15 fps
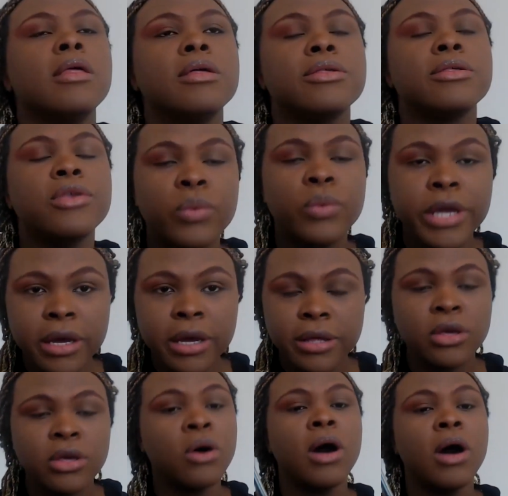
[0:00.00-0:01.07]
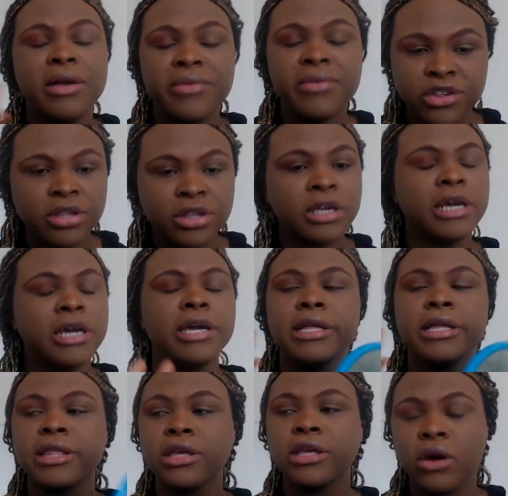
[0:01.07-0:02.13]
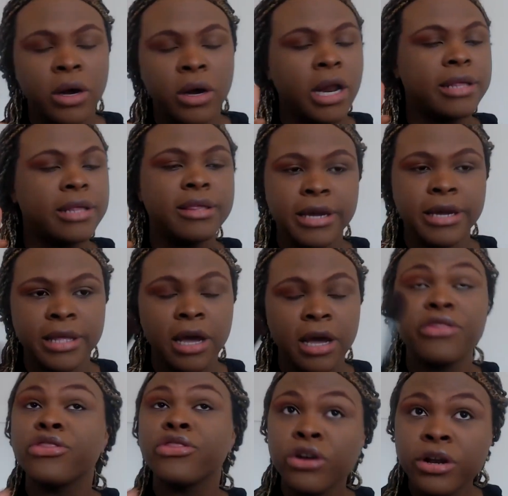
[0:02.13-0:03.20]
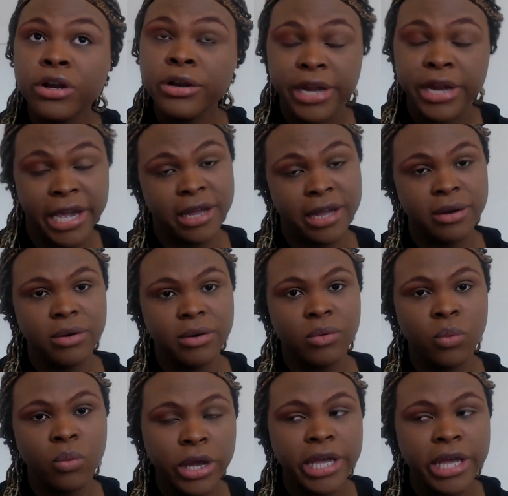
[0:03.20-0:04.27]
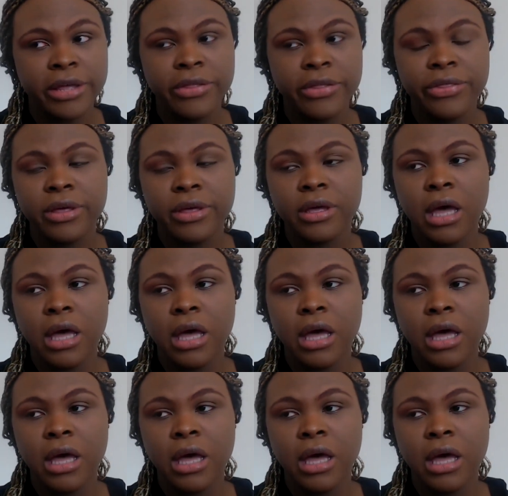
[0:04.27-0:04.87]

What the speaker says: so I eventually get to go on a third date with